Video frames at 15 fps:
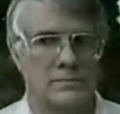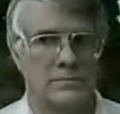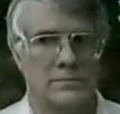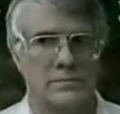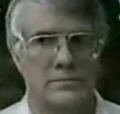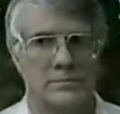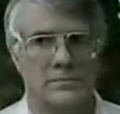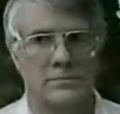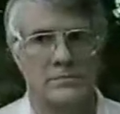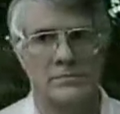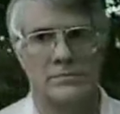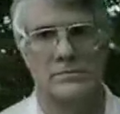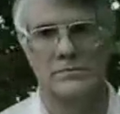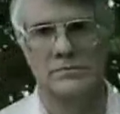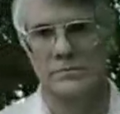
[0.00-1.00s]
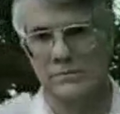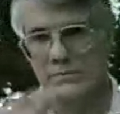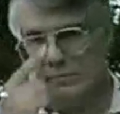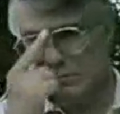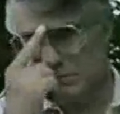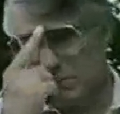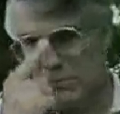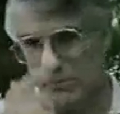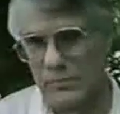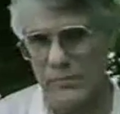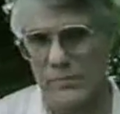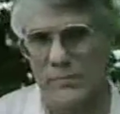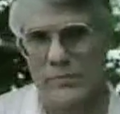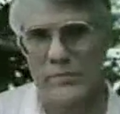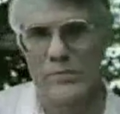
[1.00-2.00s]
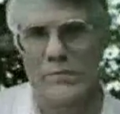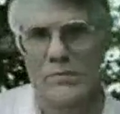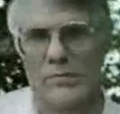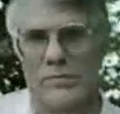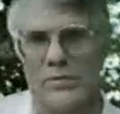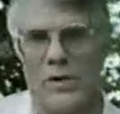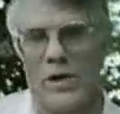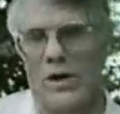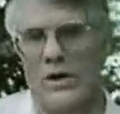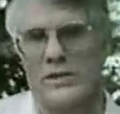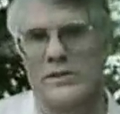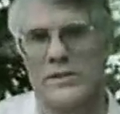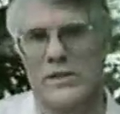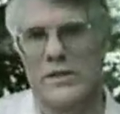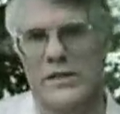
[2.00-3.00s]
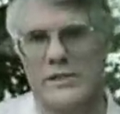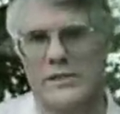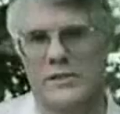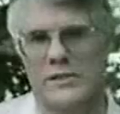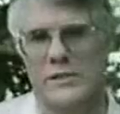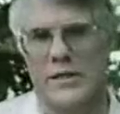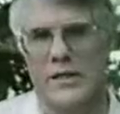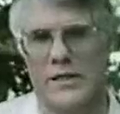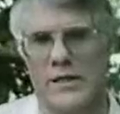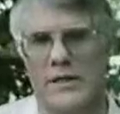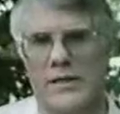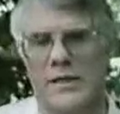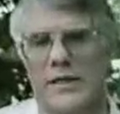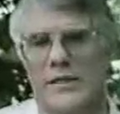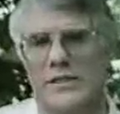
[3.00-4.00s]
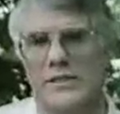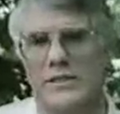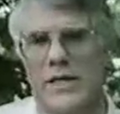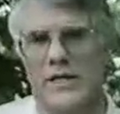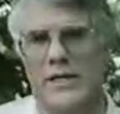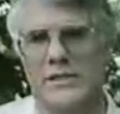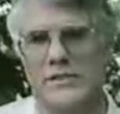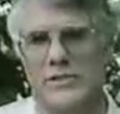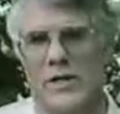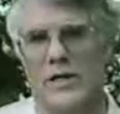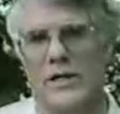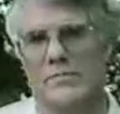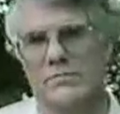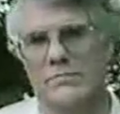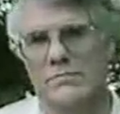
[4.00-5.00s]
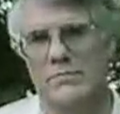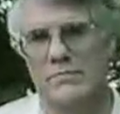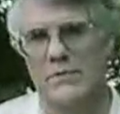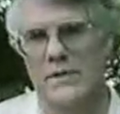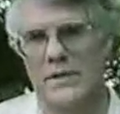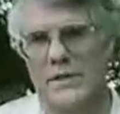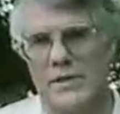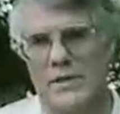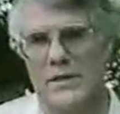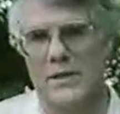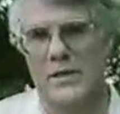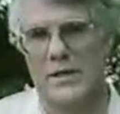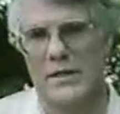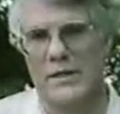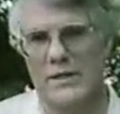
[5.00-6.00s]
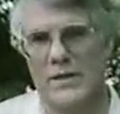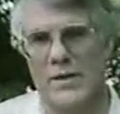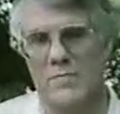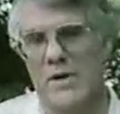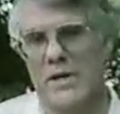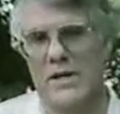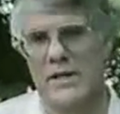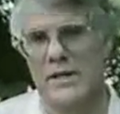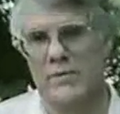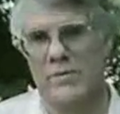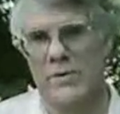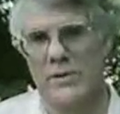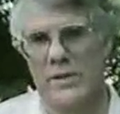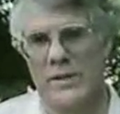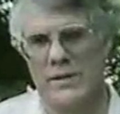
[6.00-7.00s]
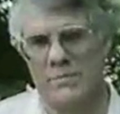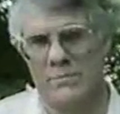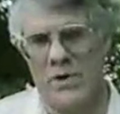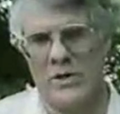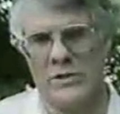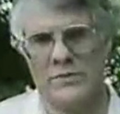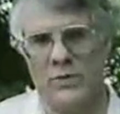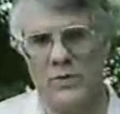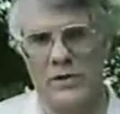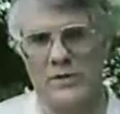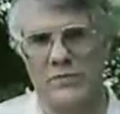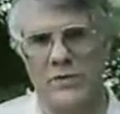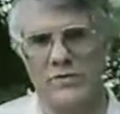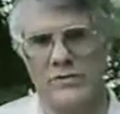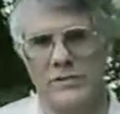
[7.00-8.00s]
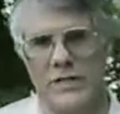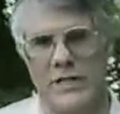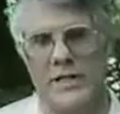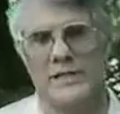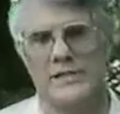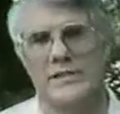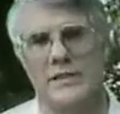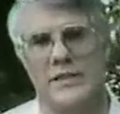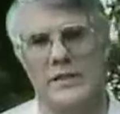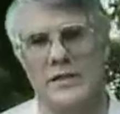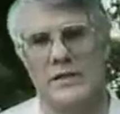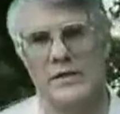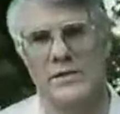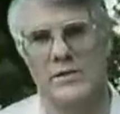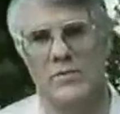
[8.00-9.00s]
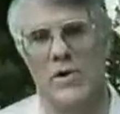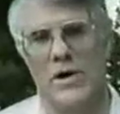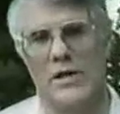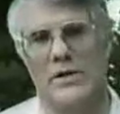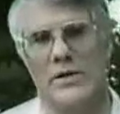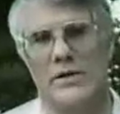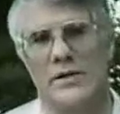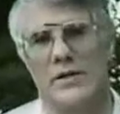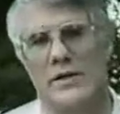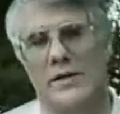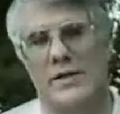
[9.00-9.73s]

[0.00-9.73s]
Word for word: how long does it take uh, before you can drive away? Oh, it's, it's uh, an instantaneous startup. Uh, immediately when pulse voltage frequency hits the, the water,